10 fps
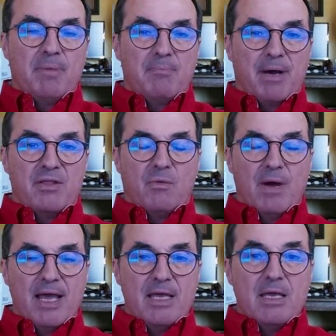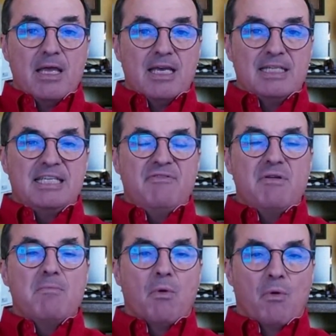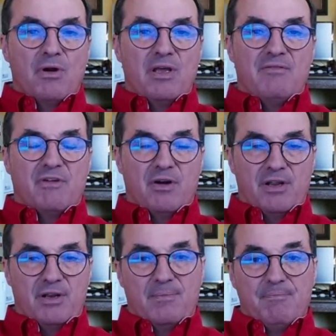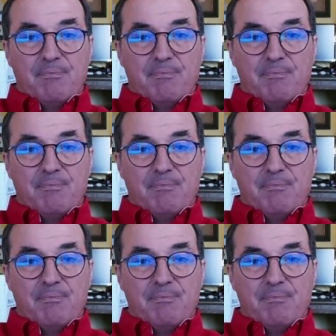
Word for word: but by the way, it's even more inverted.